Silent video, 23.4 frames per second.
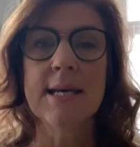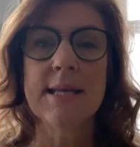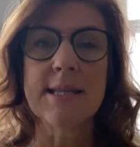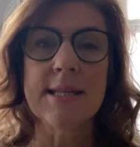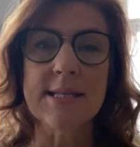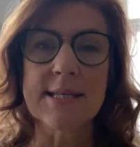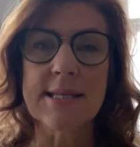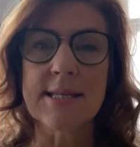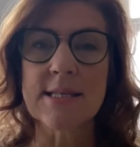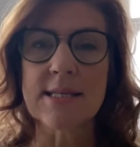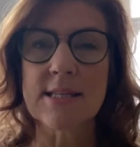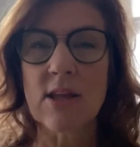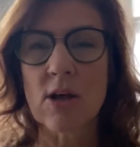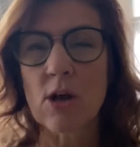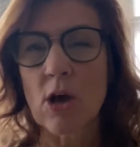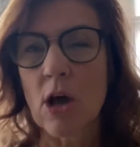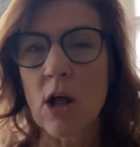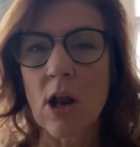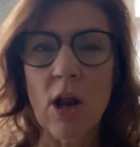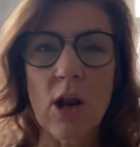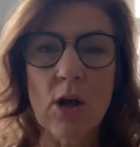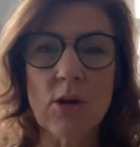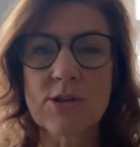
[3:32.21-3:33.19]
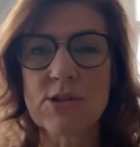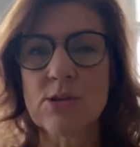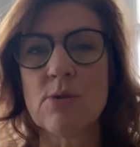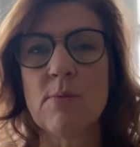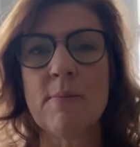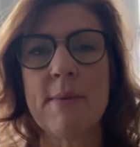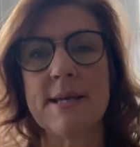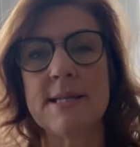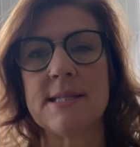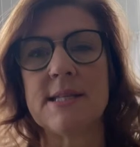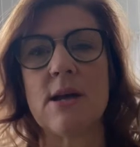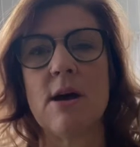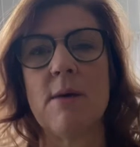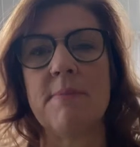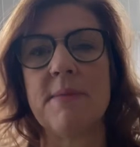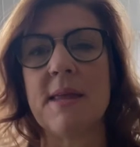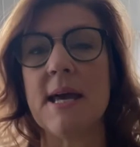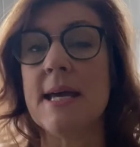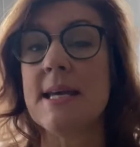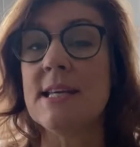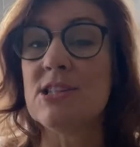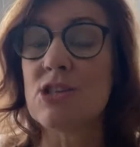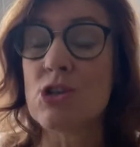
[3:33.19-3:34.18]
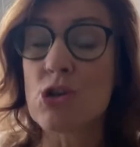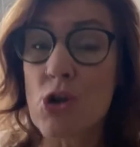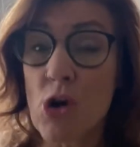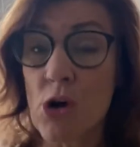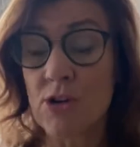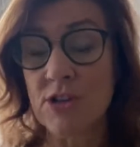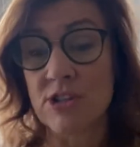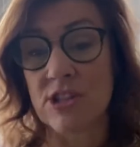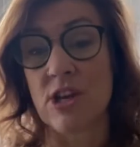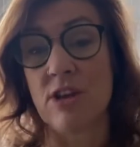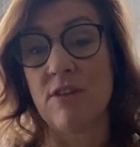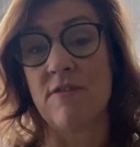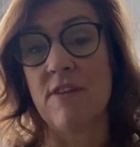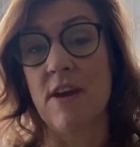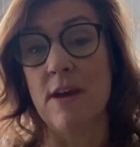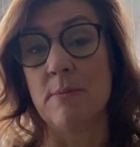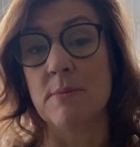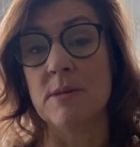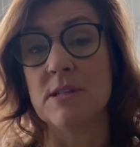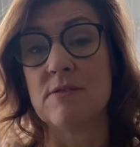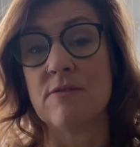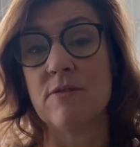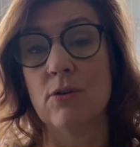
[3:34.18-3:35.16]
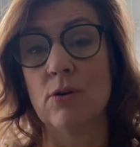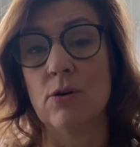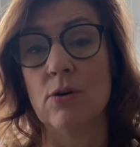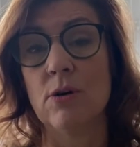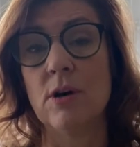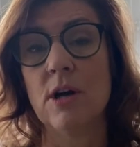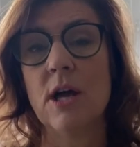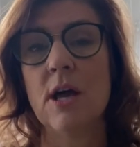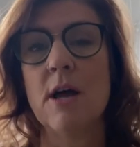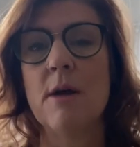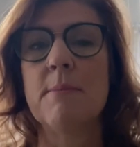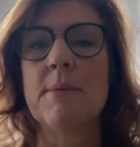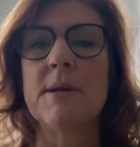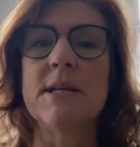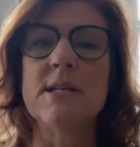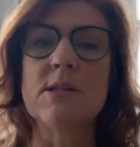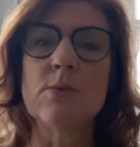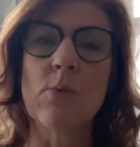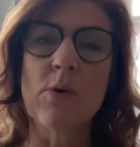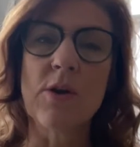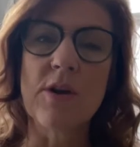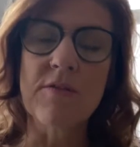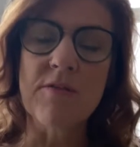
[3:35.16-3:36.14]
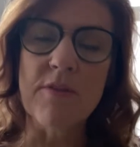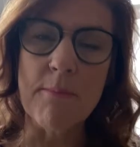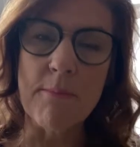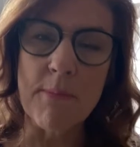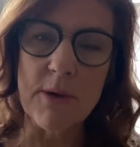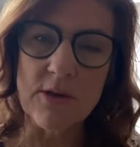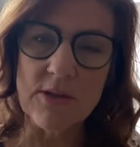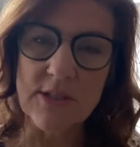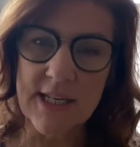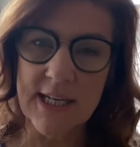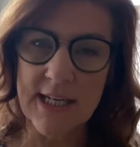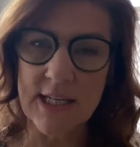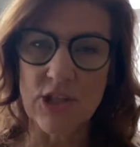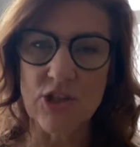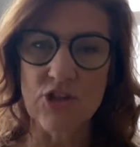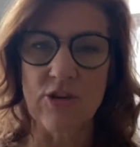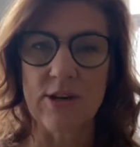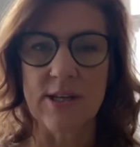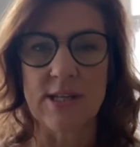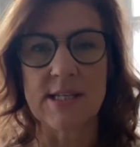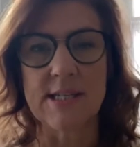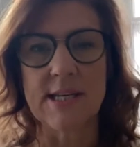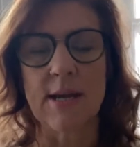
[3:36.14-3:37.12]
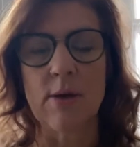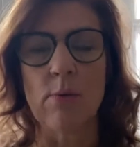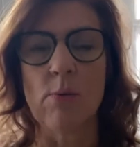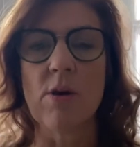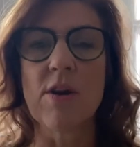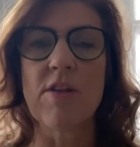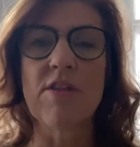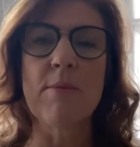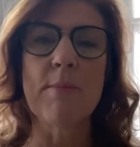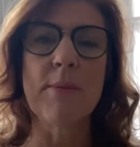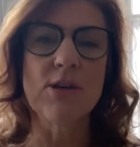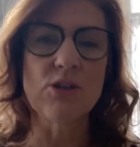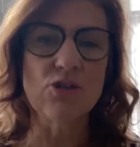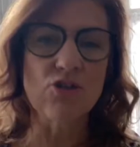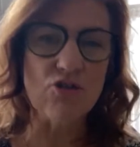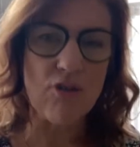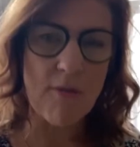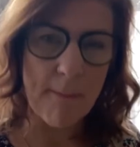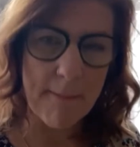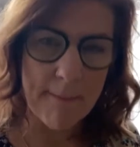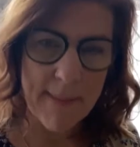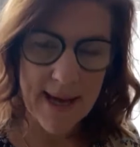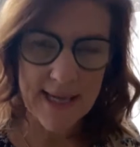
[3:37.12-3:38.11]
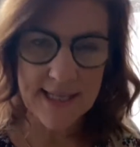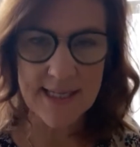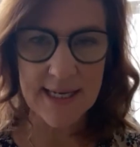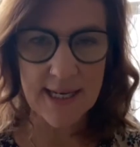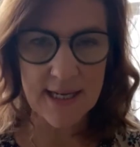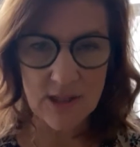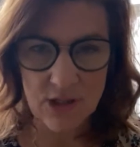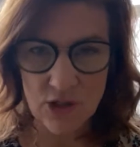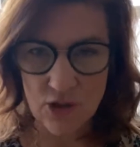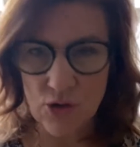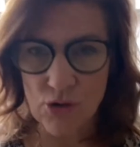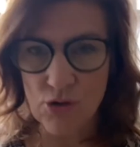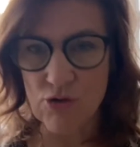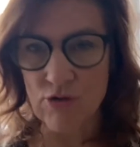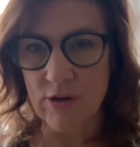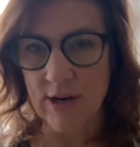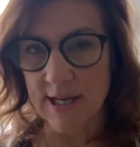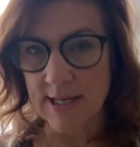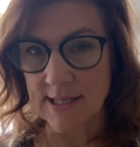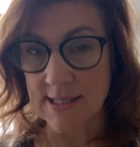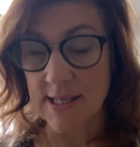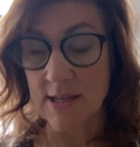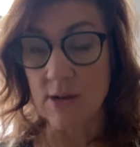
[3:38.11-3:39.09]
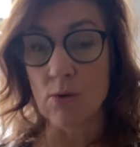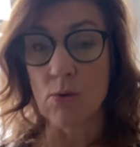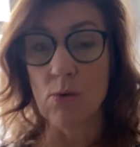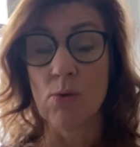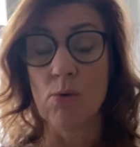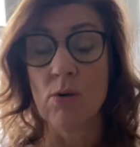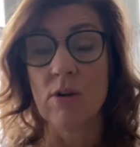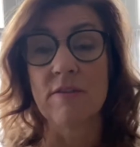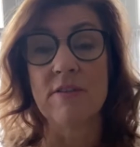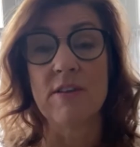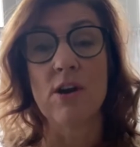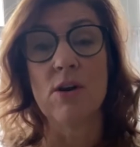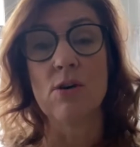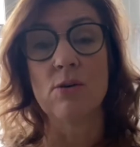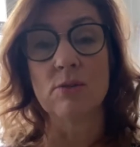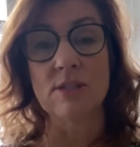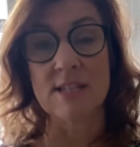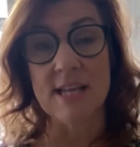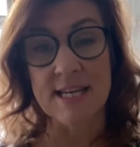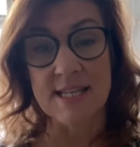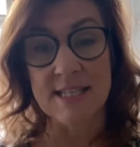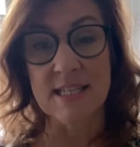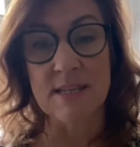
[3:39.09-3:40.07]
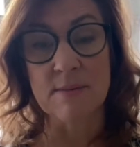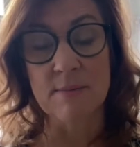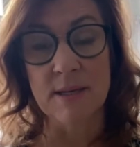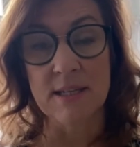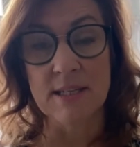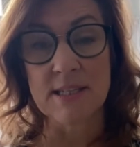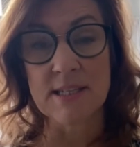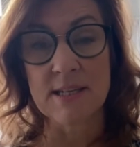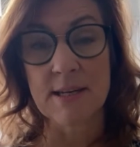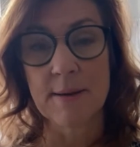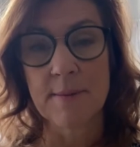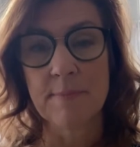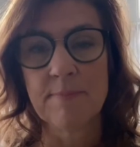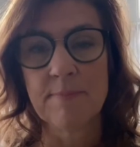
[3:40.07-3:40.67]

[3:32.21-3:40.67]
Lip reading: This is the colossal mess up that he's not so famous for, but it's one of the most interesting, one of the most dramatic stories in all of the Old Testament.